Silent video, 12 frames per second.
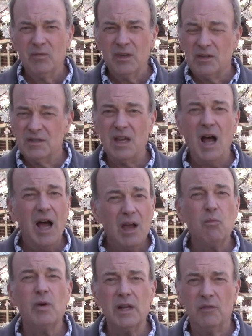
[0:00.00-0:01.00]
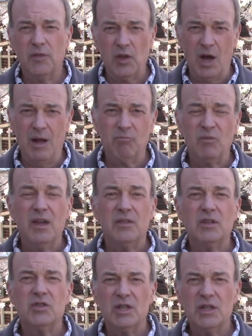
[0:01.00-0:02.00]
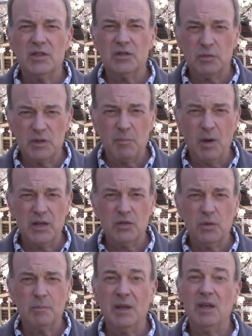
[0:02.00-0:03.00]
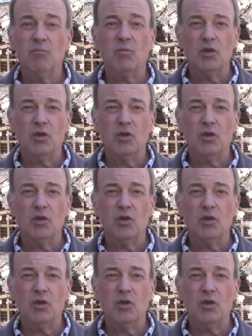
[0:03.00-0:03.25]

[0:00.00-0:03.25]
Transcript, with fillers: Now you see, I would have thought that Jesus' response would be,